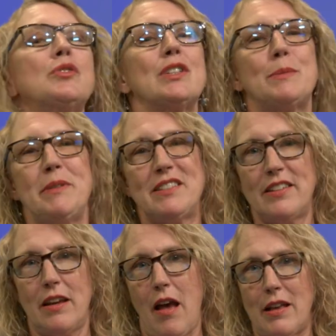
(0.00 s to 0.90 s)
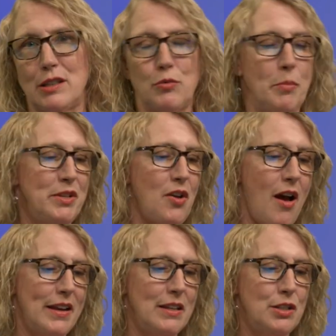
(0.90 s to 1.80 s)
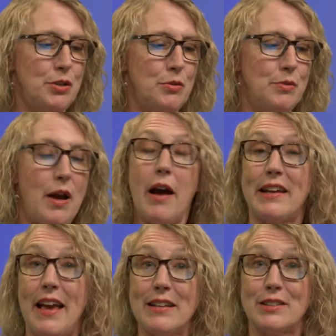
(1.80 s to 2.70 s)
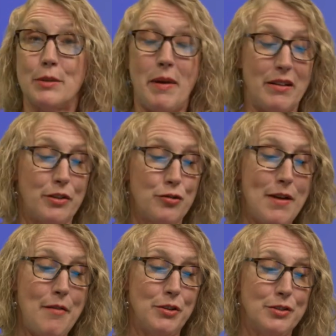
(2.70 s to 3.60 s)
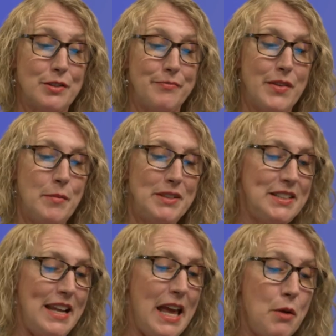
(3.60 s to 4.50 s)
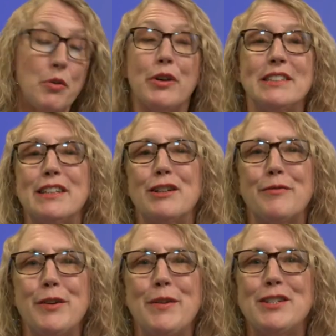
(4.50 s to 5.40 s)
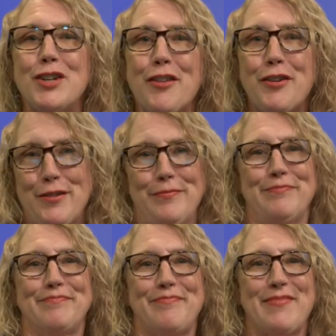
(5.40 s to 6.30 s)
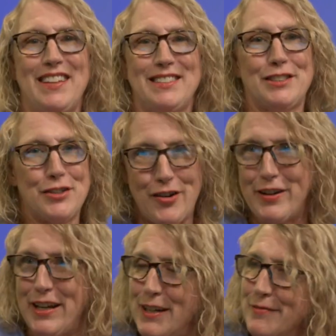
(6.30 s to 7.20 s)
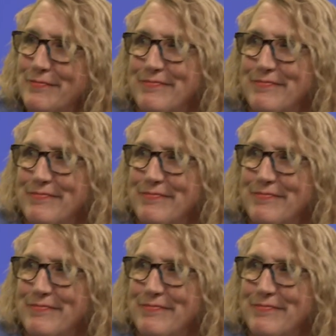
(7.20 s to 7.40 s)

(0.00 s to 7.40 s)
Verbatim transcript: just be seeing us. We'll be talking to guests about their travels. But today, we're going to interview each other, starting